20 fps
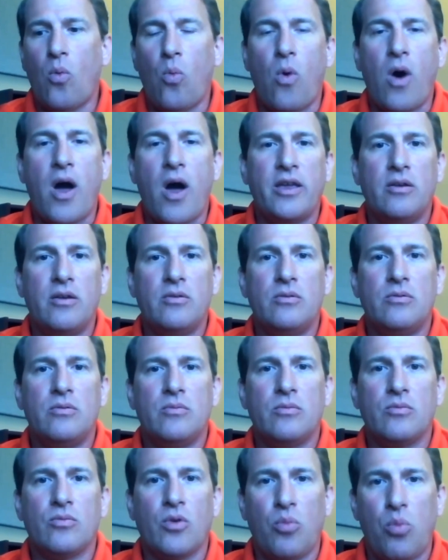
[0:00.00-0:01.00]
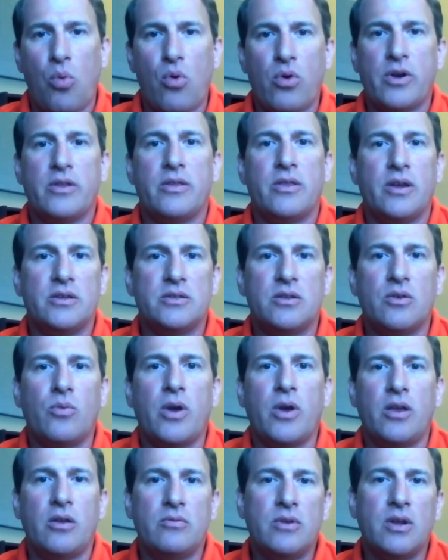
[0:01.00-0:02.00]
why you reported things the
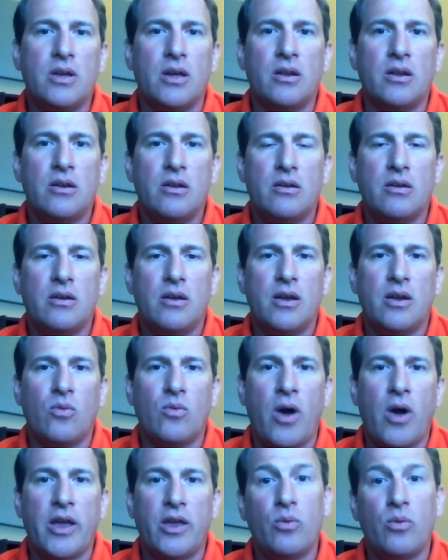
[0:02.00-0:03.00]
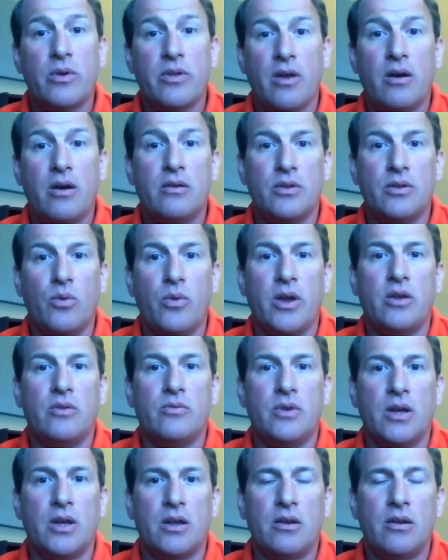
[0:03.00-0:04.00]
way you did and why you withheld the way
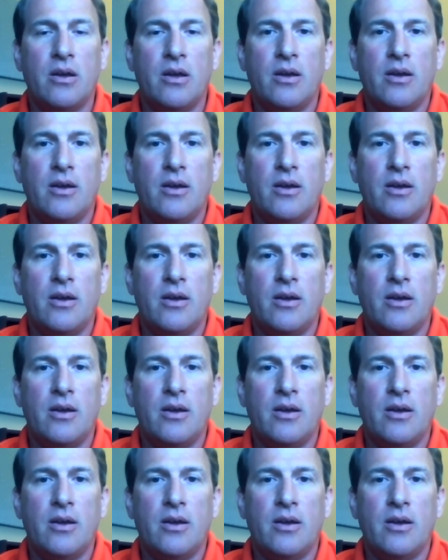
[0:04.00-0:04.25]
you did.